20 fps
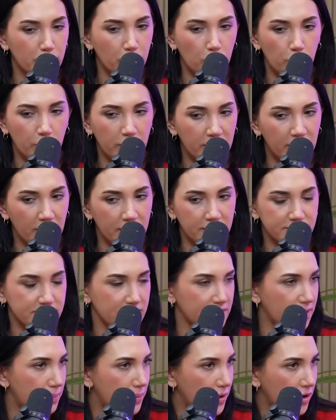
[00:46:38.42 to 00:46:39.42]
Bowl weekend, it's
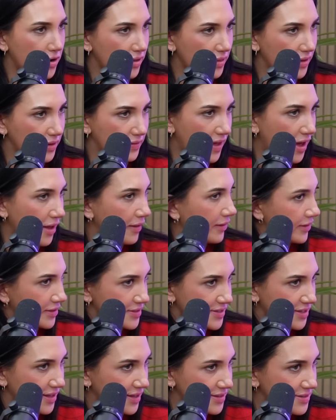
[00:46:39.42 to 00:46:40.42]
like a party like that. Like it's
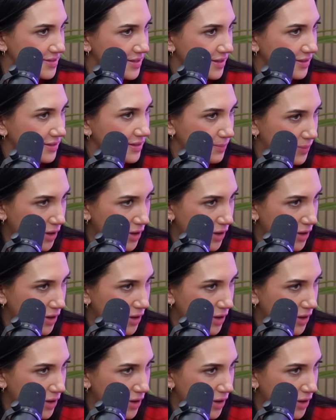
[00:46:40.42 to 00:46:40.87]
like that's like the